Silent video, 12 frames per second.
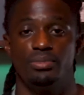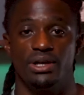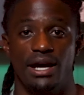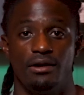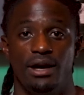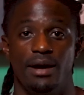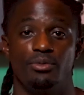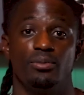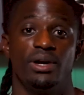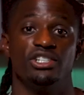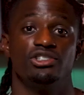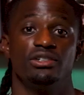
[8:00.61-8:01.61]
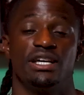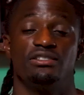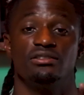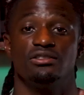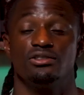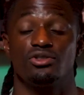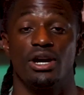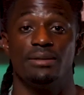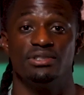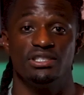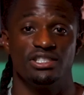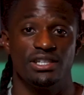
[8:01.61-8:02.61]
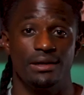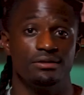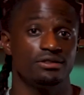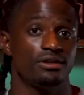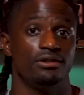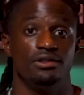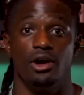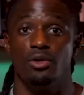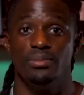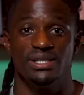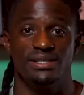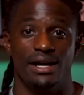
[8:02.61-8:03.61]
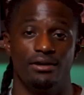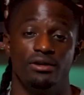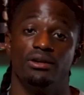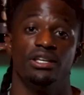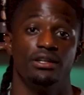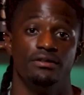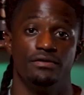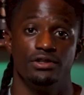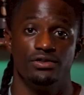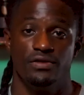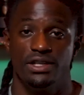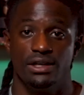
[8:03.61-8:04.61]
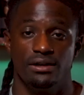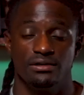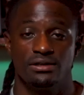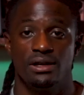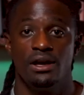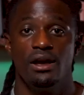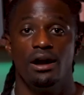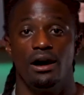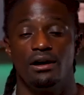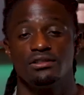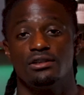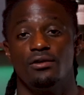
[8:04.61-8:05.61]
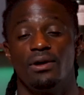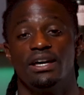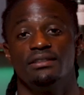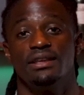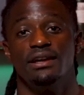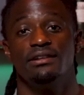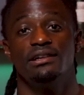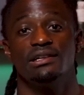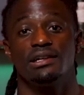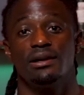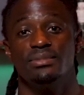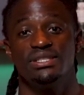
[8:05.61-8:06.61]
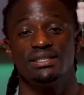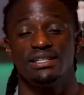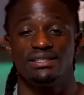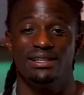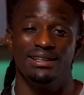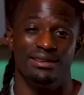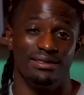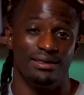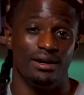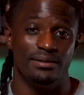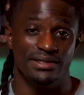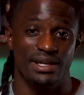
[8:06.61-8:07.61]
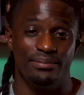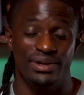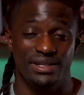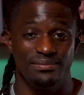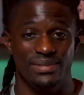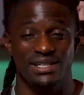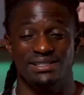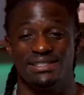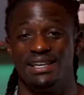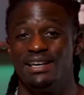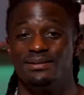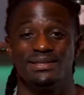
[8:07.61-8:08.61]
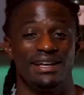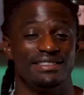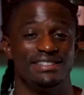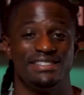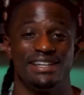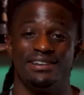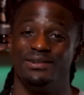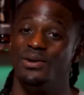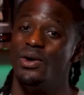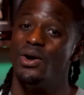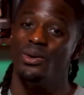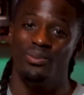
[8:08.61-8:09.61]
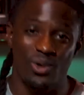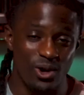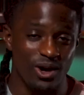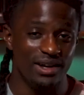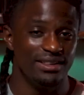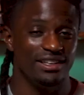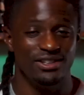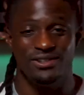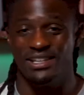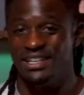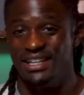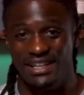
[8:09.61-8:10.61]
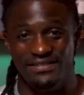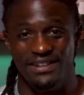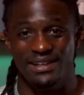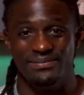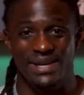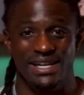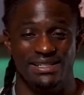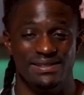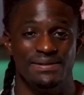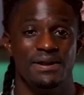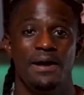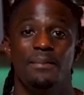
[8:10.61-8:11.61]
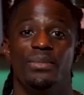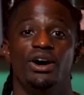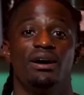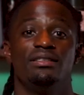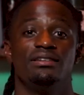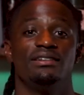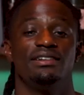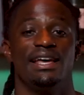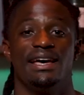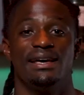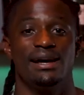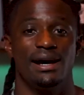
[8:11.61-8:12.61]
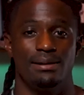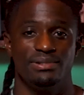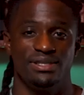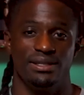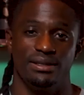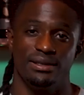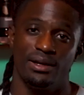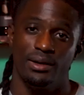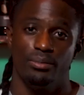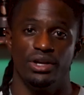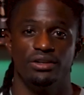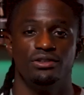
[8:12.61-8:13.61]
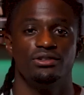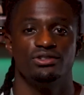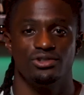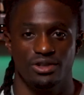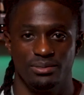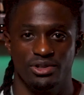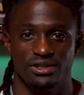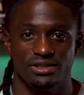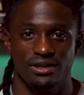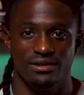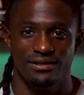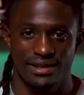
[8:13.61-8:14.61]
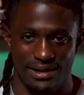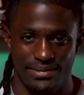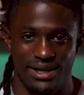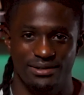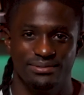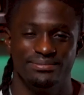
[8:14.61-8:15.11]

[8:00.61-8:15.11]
put out on Apple, make sure that you subscribe to this channel so you don't miss out on any future videos. Also, while you're down there in the comment section, hit the thumbs up button because it helps out this channel more than you can even imagine. But other than that, I'm Zeek, bringing you the Dream Green Show, and I'm out.